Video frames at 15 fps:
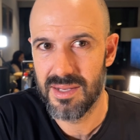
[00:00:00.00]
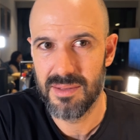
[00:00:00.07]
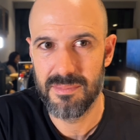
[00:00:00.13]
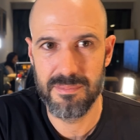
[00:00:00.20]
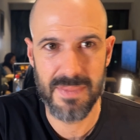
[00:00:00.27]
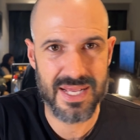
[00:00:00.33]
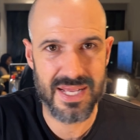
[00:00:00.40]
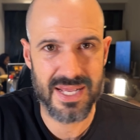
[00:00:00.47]

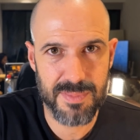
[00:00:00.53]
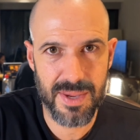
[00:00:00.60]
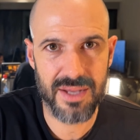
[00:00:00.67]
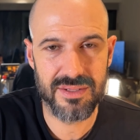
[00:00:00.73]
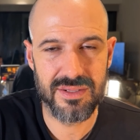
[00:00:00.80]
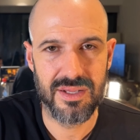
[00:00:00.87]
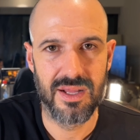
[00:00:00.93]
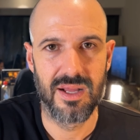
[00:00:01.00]
mass
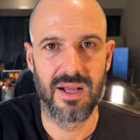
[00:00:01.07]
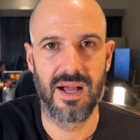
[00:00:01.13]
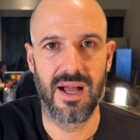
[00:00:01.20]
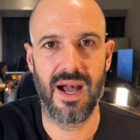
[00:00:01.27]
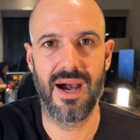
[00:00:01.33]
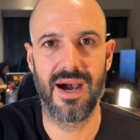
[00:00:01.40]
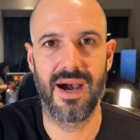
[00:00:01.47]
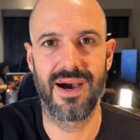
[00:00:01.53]
mail,
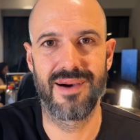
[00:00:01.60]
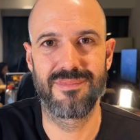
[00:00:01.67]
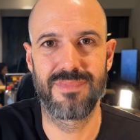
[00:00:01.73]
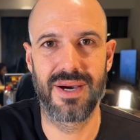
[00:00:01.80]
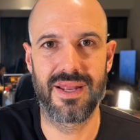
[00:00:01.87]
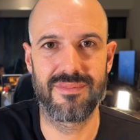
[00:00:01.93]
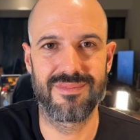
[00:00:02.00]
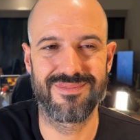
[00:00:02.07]

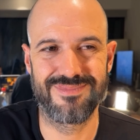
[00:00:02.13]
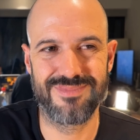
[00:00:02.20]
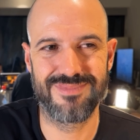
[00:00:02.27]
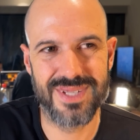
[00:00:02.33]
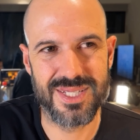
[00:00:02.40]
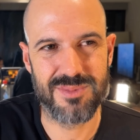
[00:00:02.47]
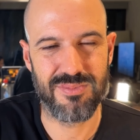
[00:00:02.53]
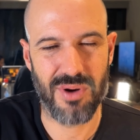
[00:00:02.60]
but
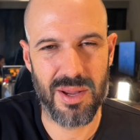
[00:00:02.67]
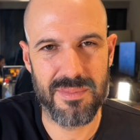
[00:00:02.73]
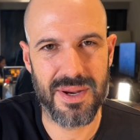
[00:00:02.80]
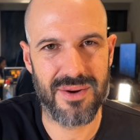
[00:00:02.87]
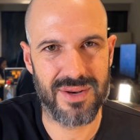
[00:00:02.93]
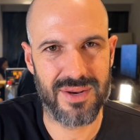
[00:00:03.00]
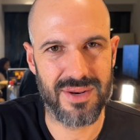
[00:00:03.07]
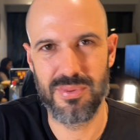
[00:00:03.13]
is
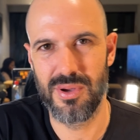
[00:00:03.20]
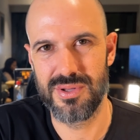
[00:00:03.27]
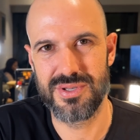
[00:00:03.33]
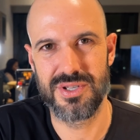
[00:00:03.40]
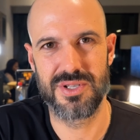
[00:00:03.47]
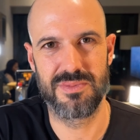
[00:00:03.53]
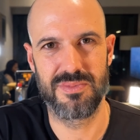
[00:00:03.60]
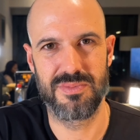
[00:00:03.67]
primarily
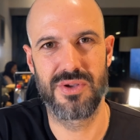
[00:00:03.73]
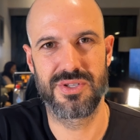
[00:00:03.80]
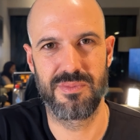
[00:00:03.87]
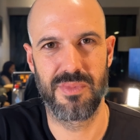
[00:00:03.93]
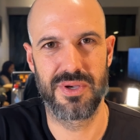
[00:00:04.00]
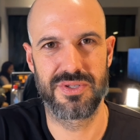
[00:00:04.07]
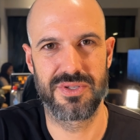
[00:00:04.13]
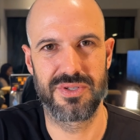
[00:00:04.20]
person to person
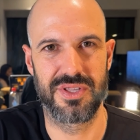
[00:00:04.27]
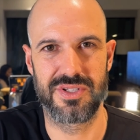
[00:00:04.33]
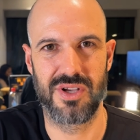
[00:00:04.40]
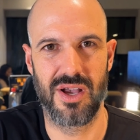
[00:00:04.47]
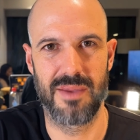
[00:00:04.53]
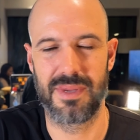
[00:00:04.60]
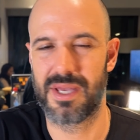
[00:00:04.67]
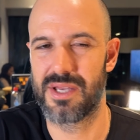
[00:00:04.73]
most of the
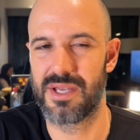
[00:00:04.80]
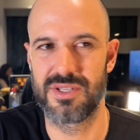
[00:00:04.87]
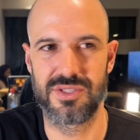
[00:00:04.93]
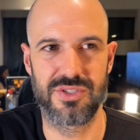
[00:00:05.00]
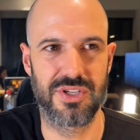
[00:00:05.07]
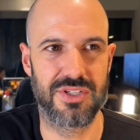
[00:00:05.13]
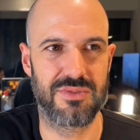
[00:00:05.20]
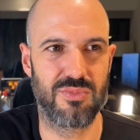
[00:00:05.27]
time, because it's
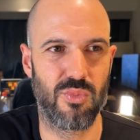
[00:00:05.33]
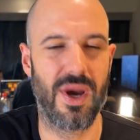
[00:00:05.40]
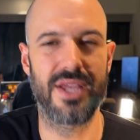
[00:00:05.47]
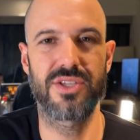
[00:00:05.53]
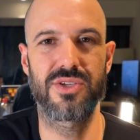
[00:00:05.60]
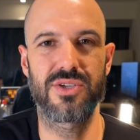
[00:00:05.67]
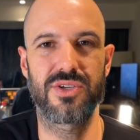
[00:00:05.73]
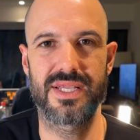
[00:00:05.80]
just way
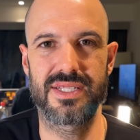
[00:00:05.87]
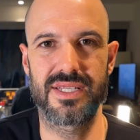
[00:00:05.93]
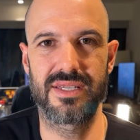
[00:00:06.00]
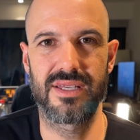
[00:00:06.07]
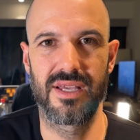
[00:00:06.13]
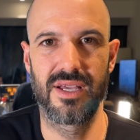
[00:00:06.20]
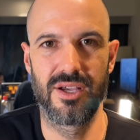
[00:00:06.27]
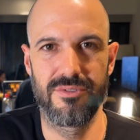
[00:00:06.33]
too easy
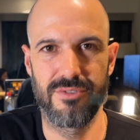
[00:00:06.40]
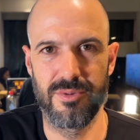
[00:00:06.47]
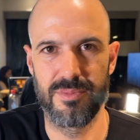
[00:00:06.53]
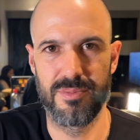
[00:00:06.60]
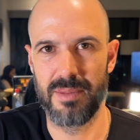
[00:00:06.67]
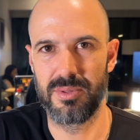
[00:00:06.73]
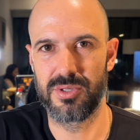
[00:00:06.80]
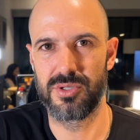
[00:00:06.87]
for
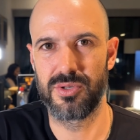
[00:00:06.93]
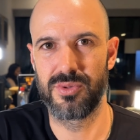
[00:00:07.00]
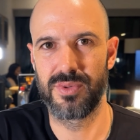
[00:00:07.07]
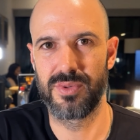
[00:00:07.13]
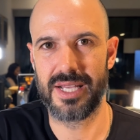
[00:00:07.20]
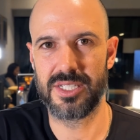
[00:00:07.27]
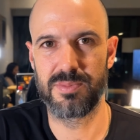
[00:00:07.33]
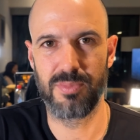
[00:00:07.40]
people to
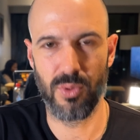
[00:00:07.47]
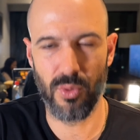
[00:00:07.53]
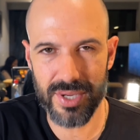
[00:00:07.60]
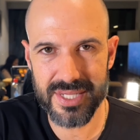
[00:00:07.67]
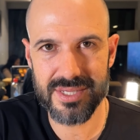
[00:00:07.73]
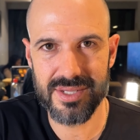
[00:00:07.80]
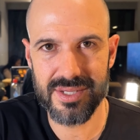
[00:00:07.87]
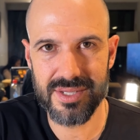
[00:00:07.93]

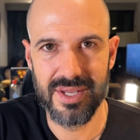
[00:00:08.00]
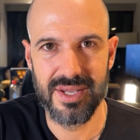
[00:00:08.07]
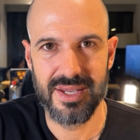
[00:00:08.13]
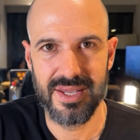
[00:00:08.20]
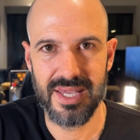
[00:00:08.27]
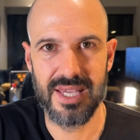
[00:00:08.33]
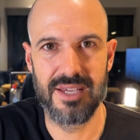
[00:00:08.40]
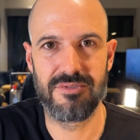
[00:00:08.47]
exploit
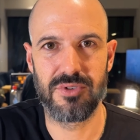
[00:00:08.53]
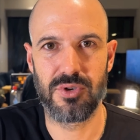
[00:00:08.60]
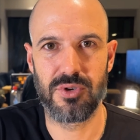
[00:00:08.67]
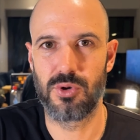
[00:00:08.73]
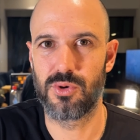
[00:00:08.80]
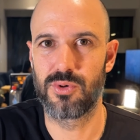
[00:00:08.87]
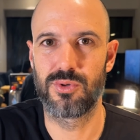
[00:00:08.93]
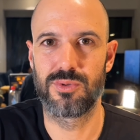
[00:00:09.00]
if
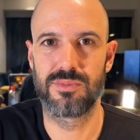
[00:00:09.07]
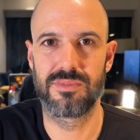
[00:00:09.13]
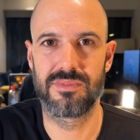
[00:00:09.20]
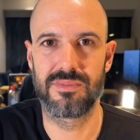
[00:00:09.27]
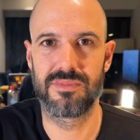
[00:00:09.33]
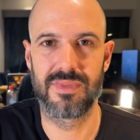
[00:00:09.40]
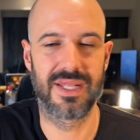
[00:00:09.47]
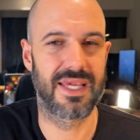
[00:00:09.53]
Google
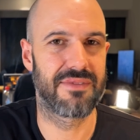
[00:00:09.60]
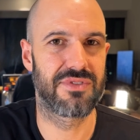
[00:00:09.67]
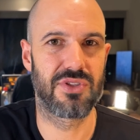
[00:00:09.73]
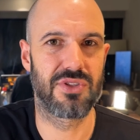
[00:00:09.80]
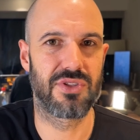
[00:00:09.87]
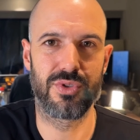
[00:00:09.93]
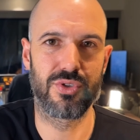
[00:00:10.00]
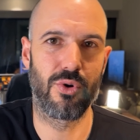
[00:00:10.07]
leaves
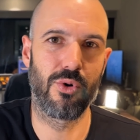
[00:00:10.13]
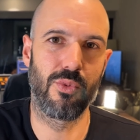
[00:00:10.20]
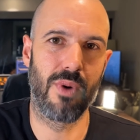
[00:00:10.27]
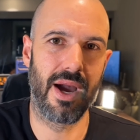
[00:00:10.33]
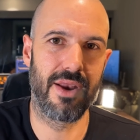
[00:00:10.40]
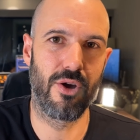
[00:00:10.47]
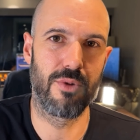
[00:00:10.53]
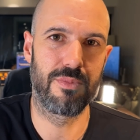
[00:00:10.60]
the door
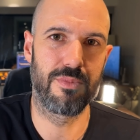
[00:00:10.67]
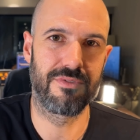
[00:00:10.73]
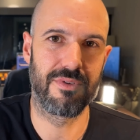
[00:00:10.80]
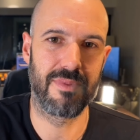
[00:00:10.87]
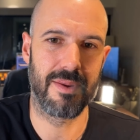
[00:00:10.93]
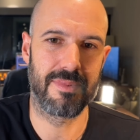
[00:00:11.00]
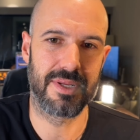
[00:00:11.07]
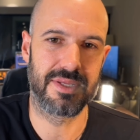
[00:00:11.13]
wide open for
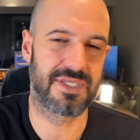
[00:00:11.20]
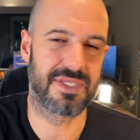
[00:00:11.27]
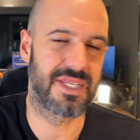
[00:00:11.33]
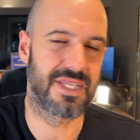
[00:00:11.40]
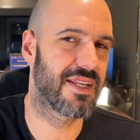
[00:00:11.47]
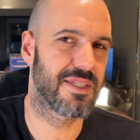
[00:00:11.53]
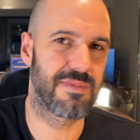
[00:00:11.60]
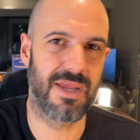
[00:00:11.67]
people to
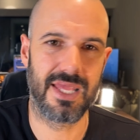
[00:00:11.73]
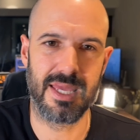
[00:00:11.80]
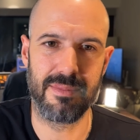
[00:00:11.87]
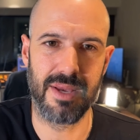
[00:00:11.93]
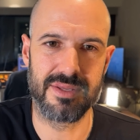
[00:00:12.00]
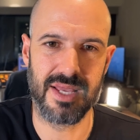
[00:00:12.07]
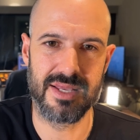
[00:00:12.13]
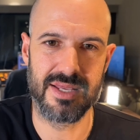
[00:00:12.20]
send as many
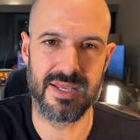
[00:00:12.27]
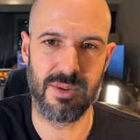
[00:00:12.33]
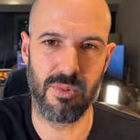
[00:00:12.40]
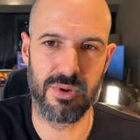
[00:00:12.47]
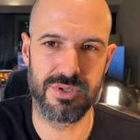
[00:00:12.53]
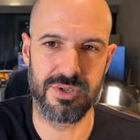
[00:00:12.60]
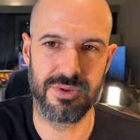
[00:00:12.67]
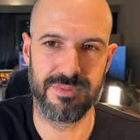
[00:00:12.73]
emails as they want to.